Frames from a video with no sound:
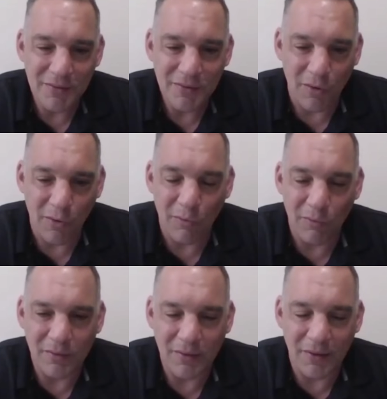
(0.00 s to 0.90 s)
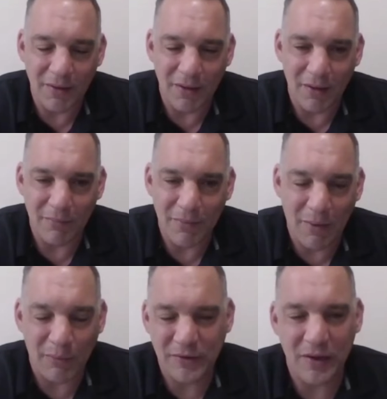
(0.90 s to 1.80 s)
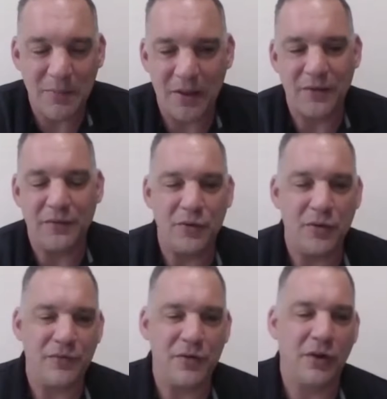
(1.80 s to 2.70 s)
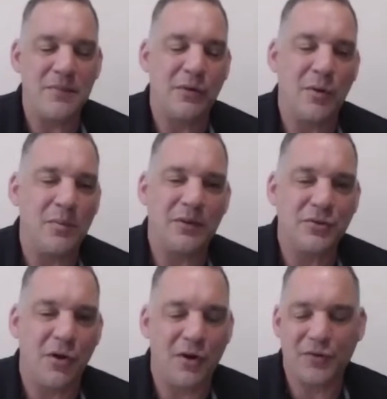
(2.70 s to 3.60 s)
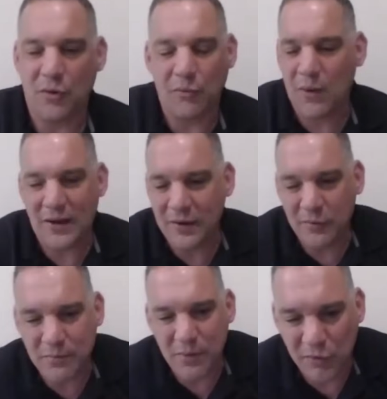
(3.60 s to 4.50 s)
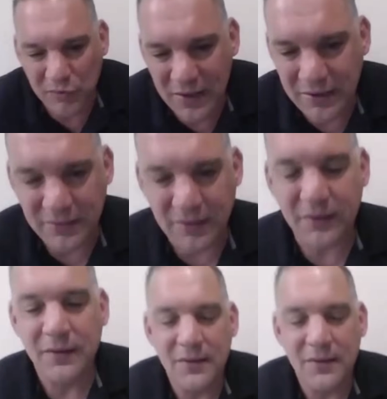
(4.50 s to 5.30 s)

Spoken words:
So I will tell anybody, if you're going to be criminally charged, don't write any rebuttals to anything.